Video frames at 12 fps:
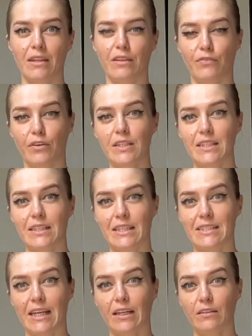The first and the
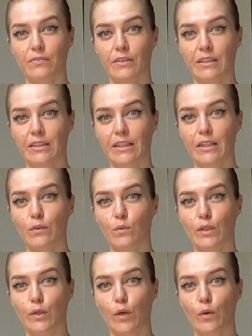second finger
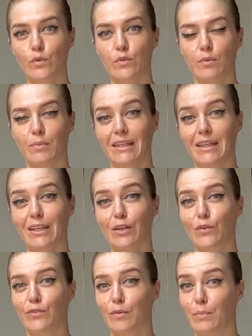will go to the beginning
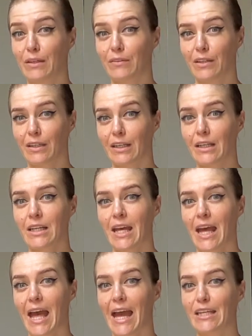of the big finger,
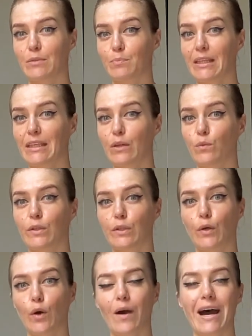and the pinky will
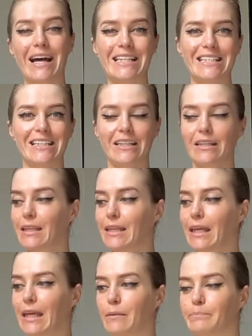go under
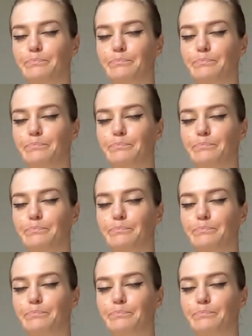the